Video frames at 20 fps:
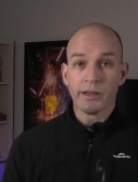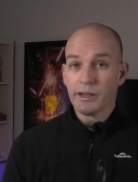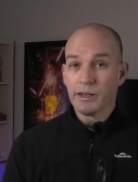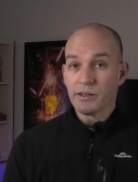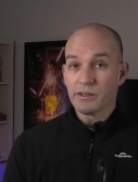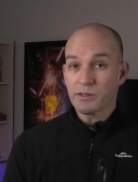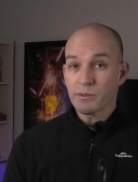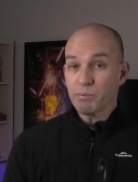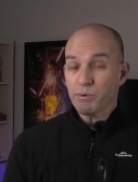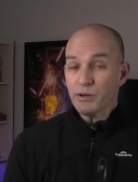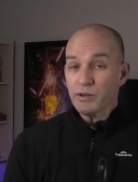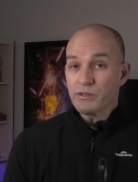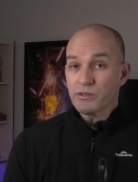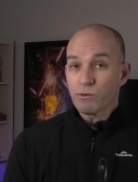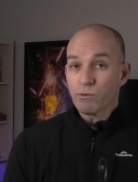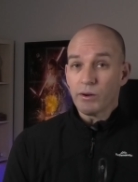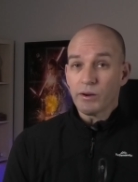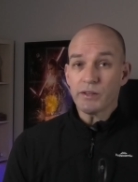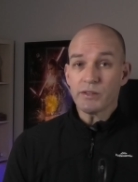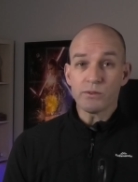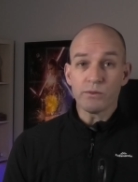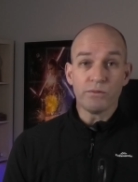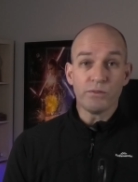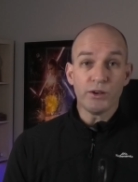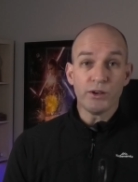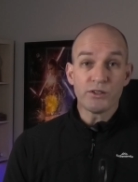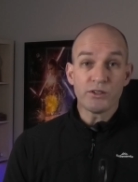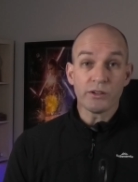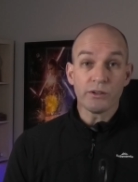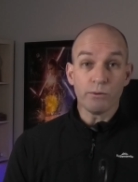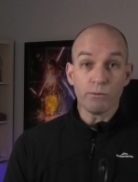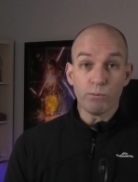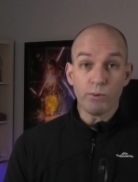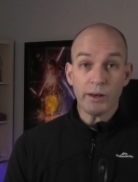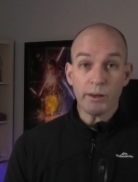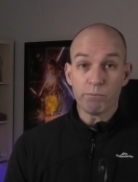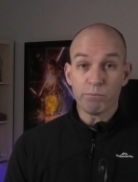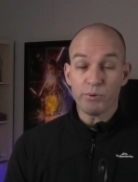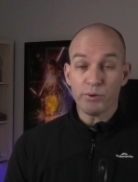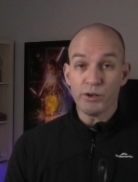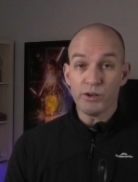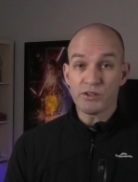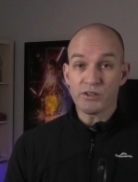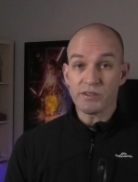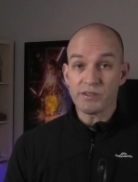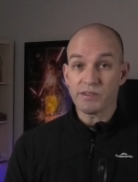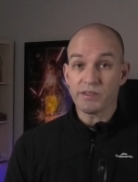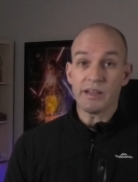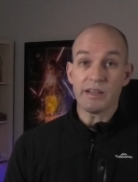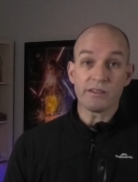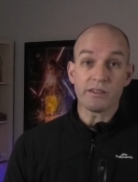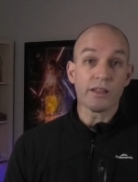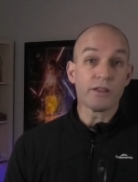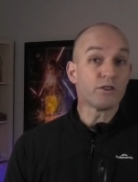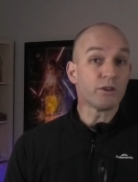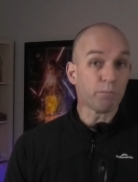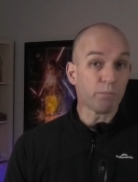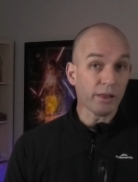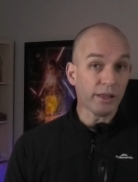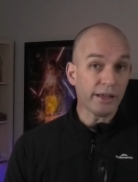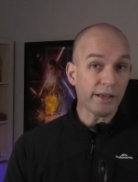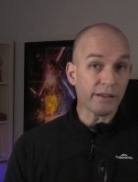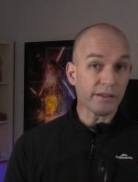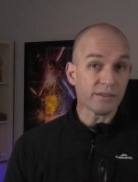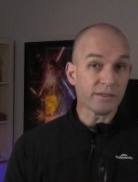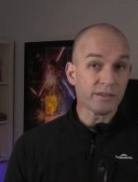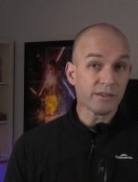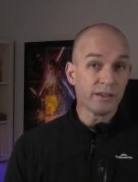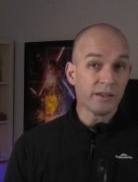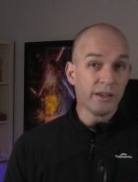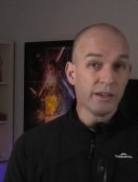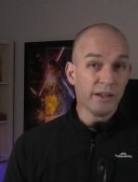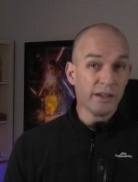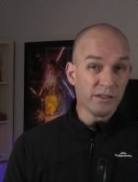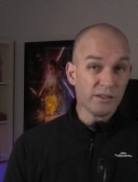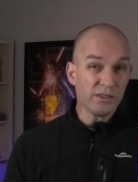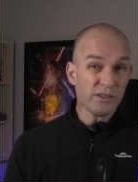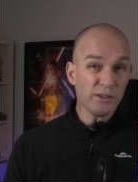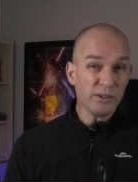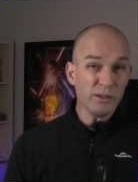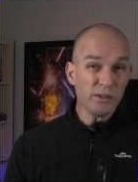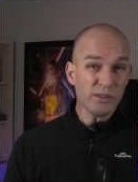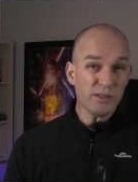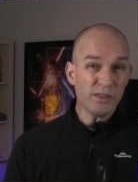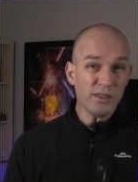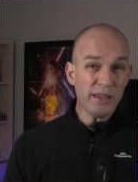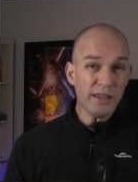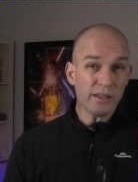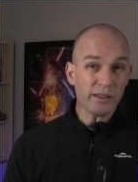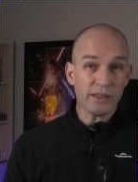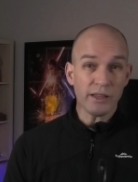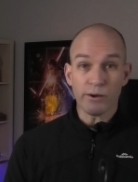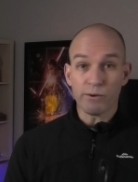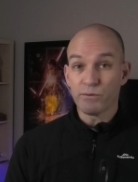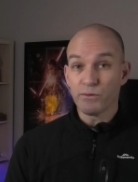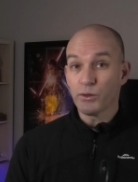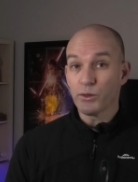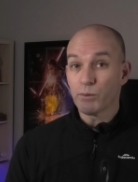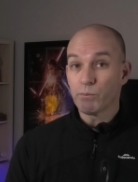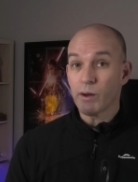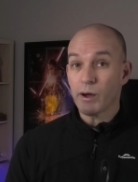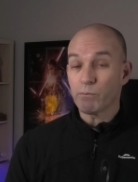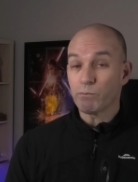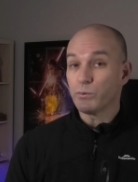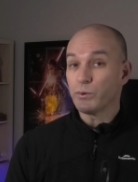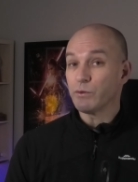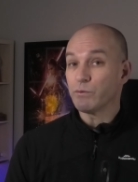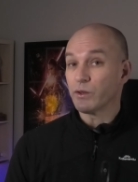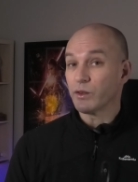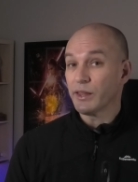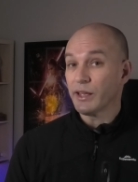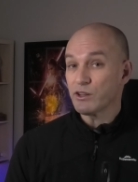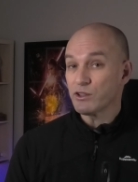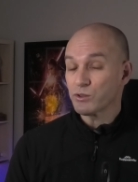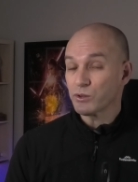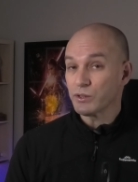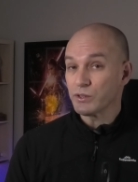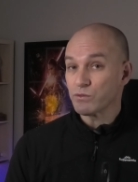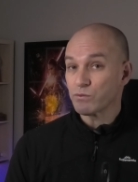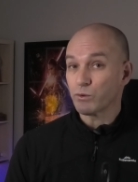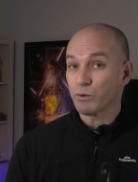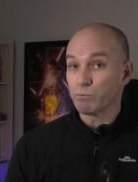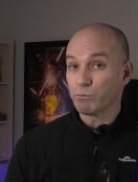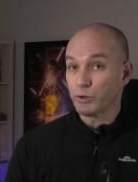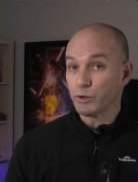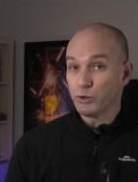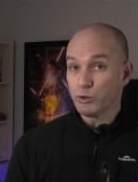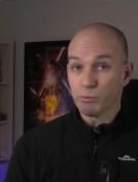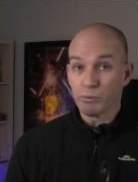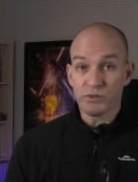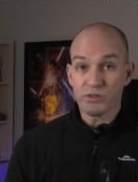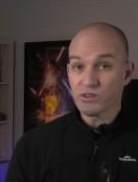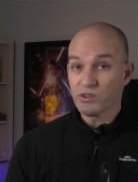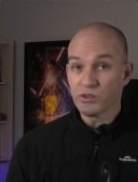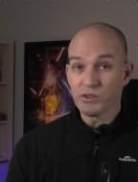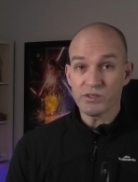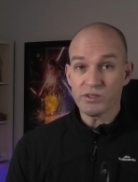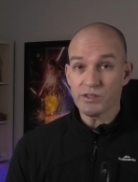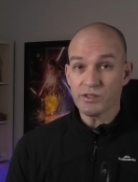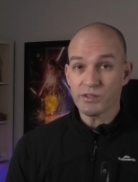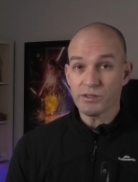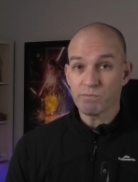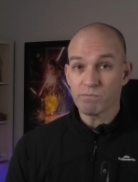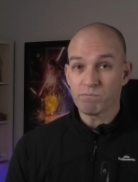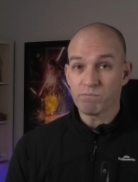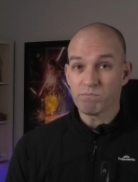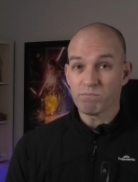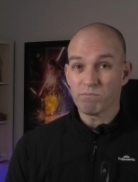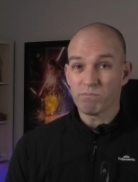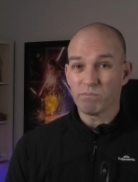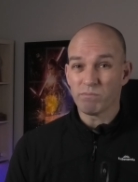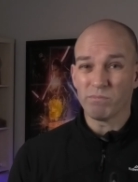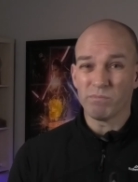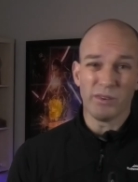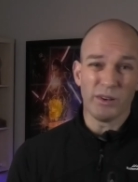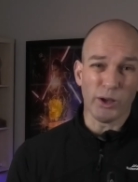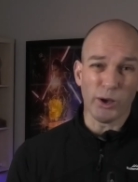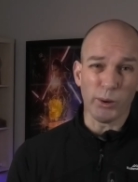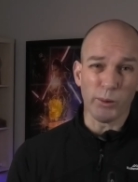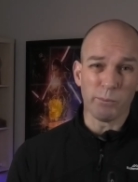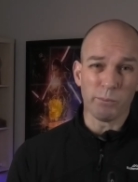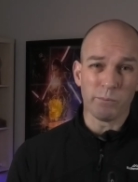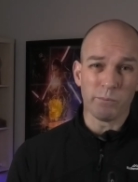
Suppose Qantas or Virgin went and purchased these electric planes. Do you think they'll fill them up with electrons from renewable sources? No.